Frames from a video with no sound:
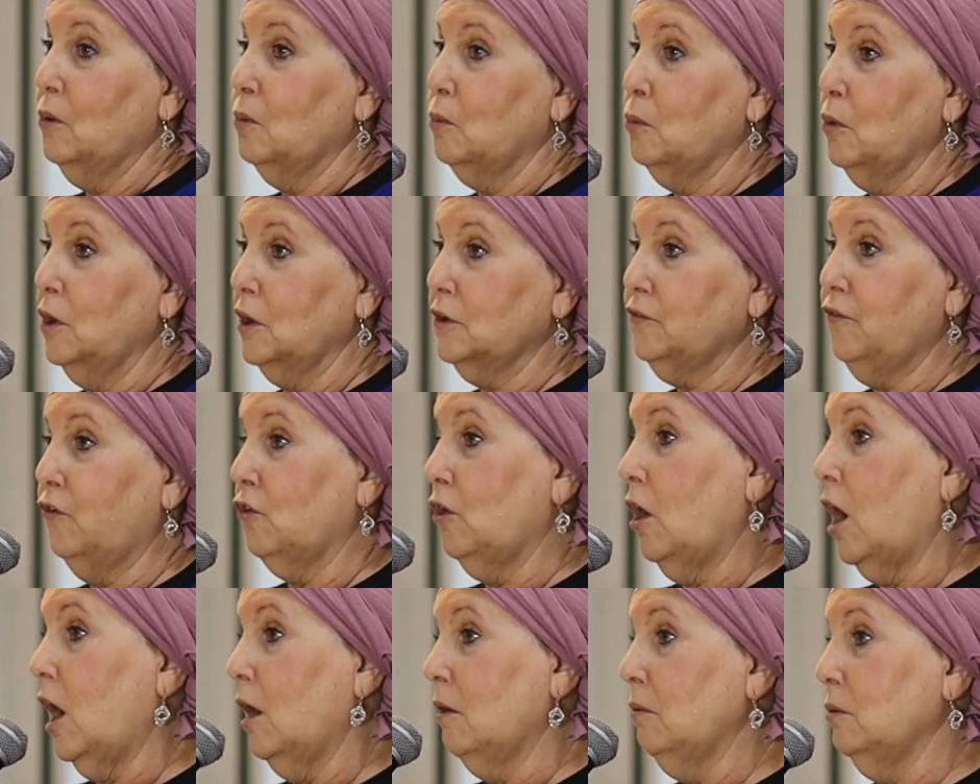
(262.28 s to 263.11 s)
worked
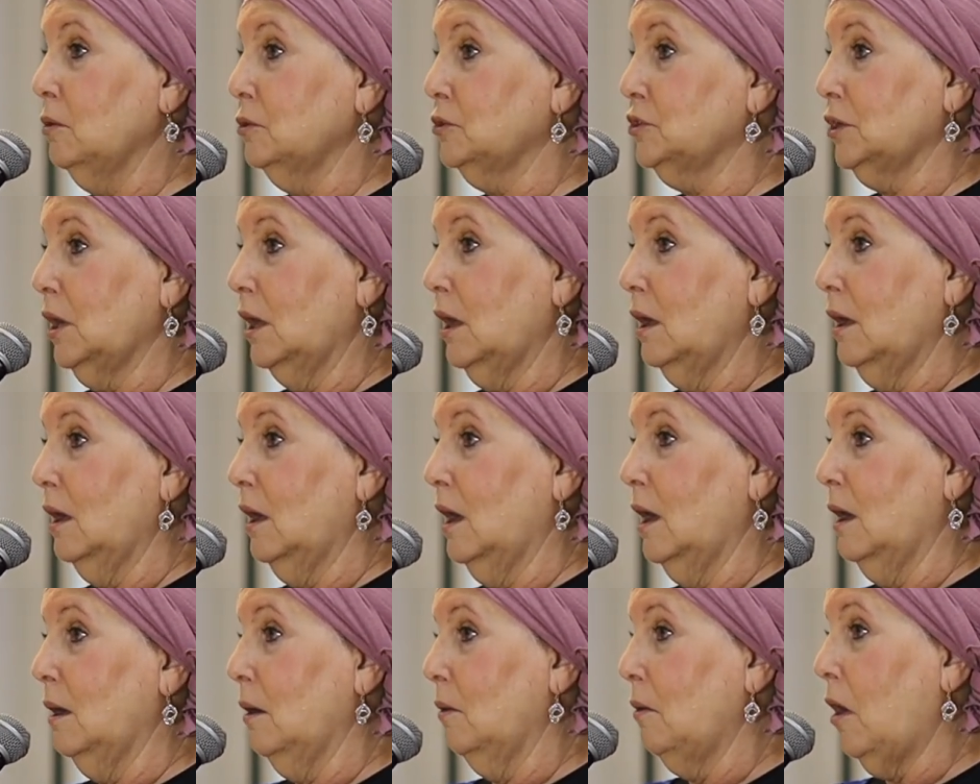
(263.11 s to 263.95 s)
for Aruch
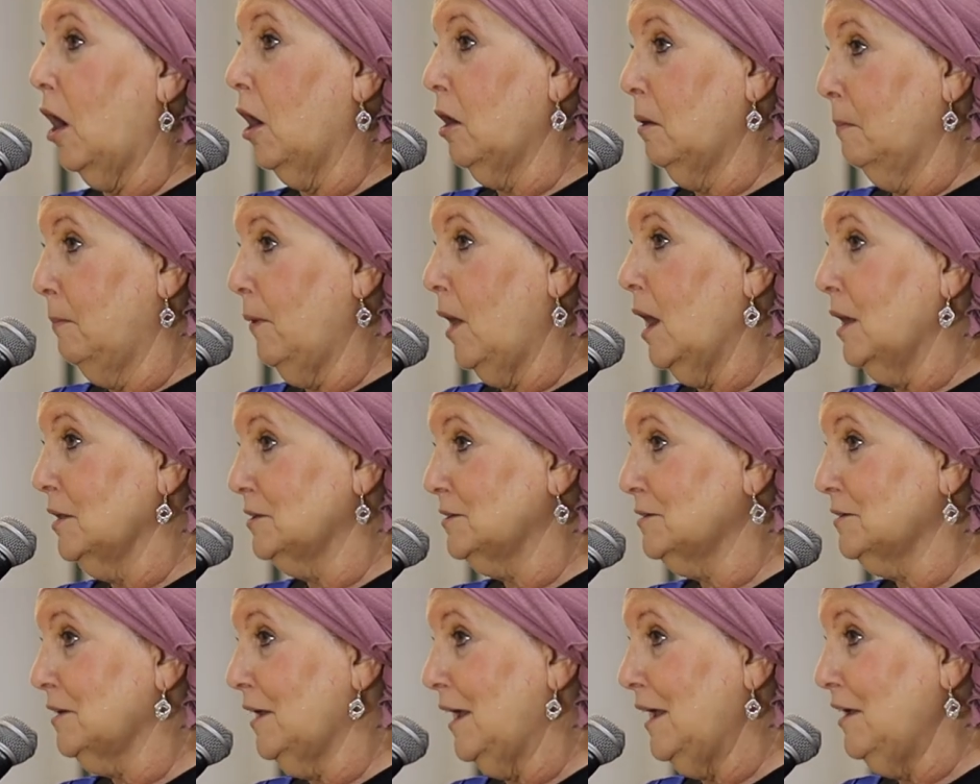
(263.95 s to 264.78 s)

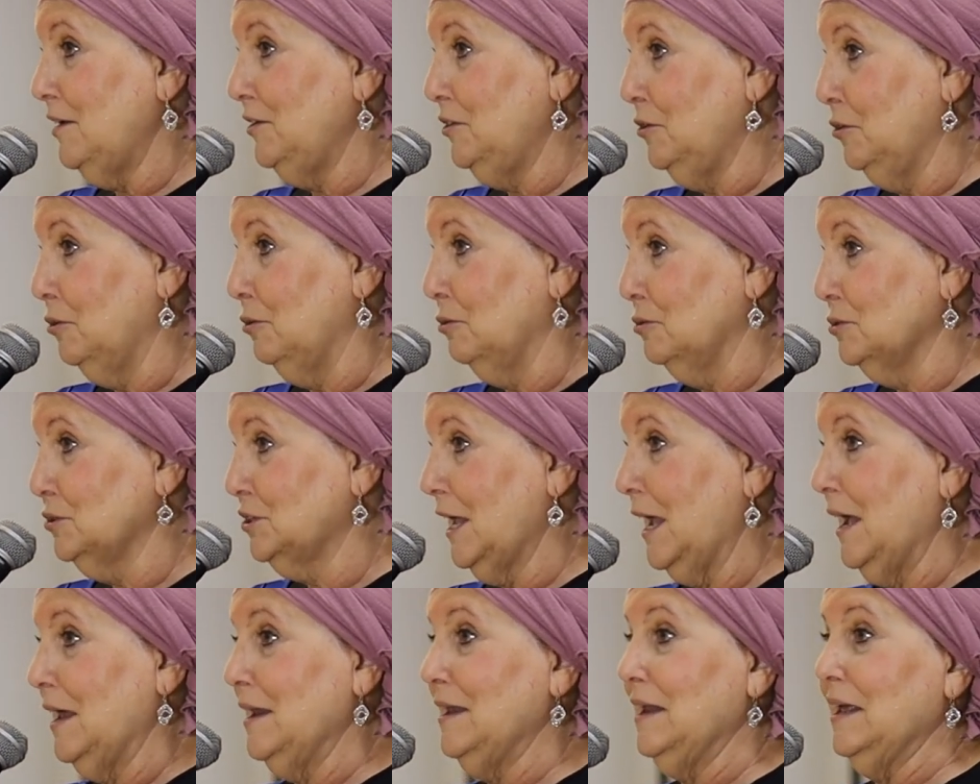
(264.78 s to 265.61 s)
Arbasre News,
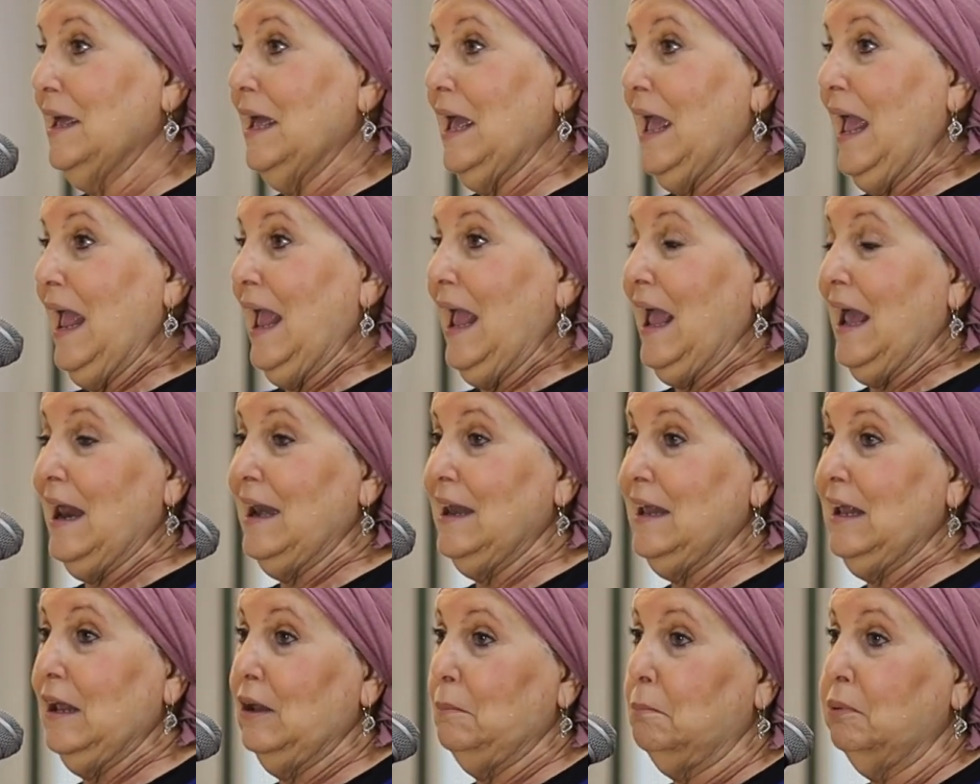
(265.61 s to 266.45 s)
and
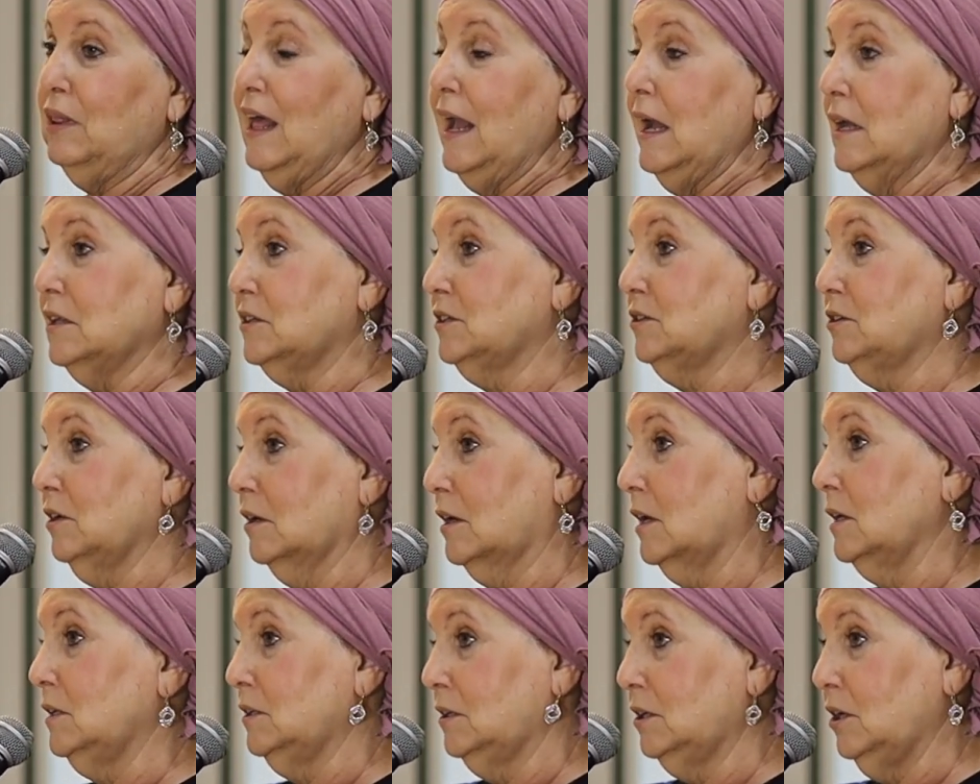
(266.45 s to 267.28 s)
he plans to
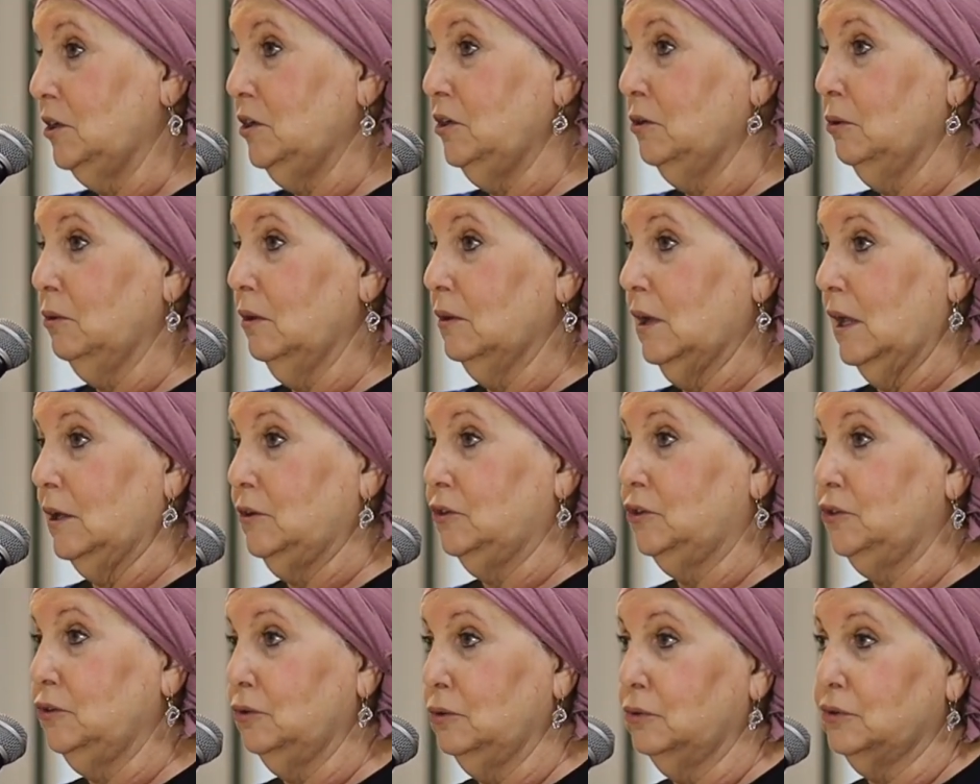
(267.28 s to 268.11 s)
continue
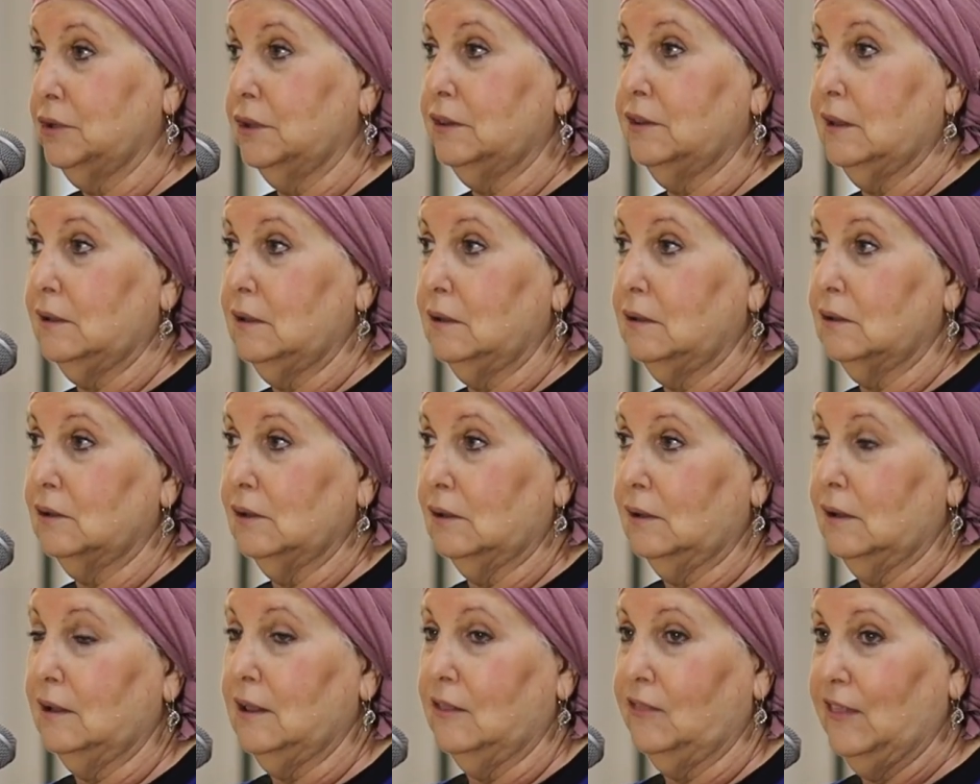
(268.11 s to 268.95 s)
and do
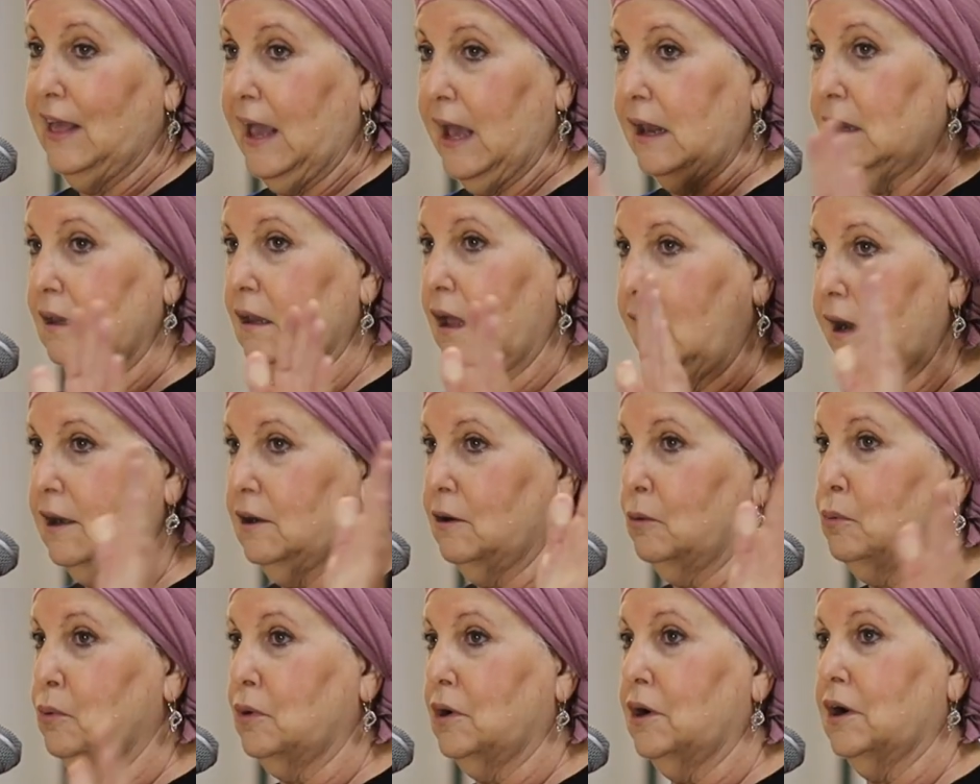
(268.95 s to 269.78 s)
in that line
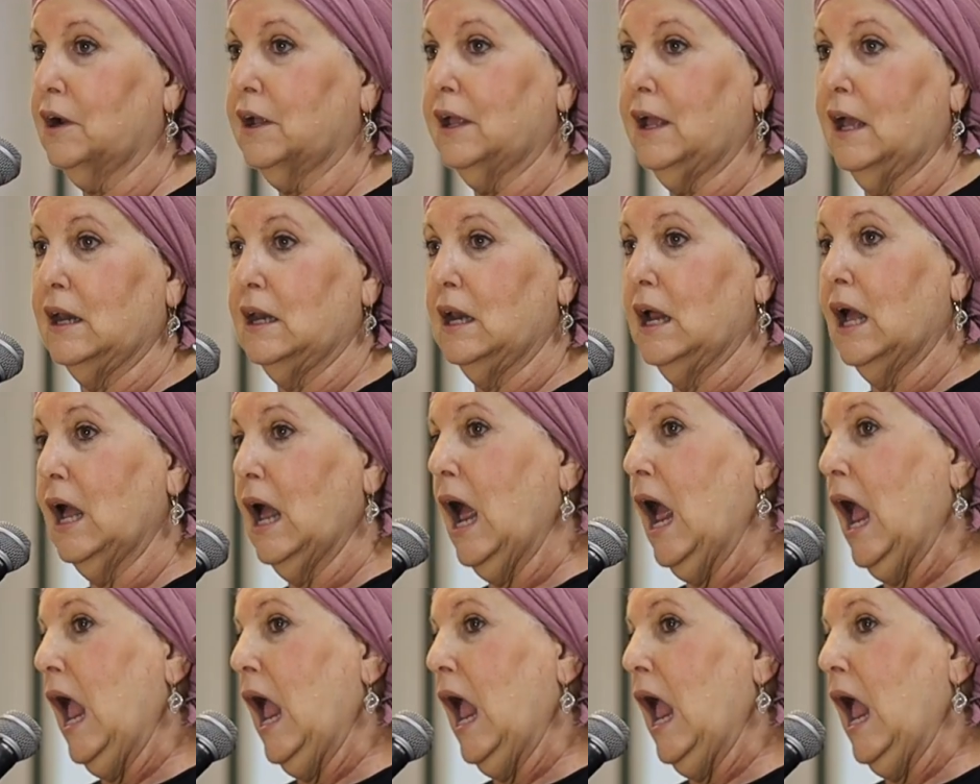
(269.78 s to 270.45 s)
of work, and